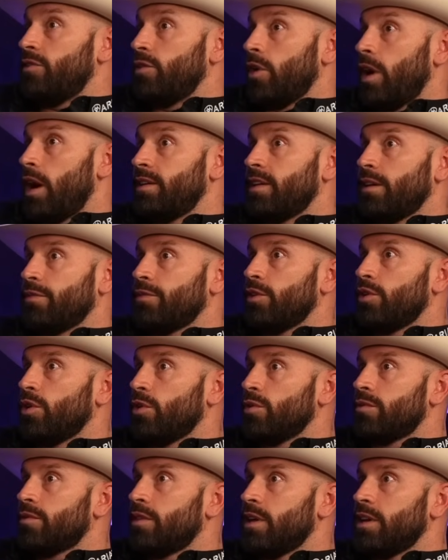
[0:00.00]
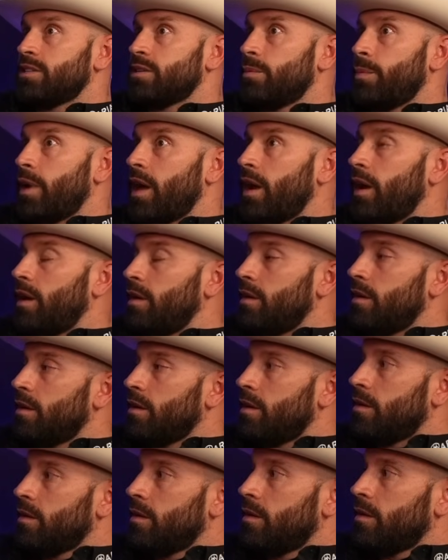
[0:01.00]
I definitely don't think it's a bad
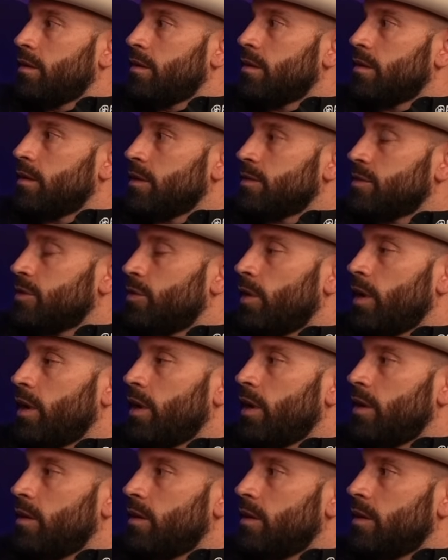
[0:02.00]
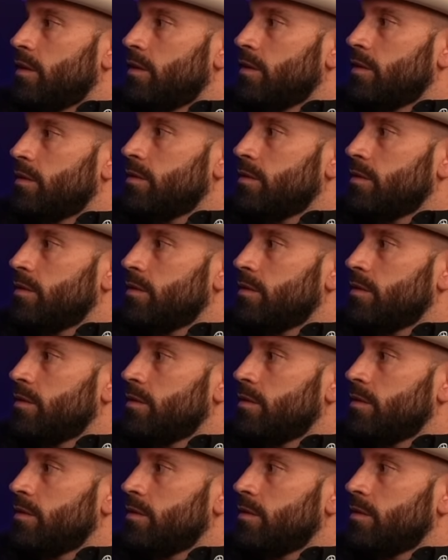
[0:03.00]
idea. I think it's a great idea.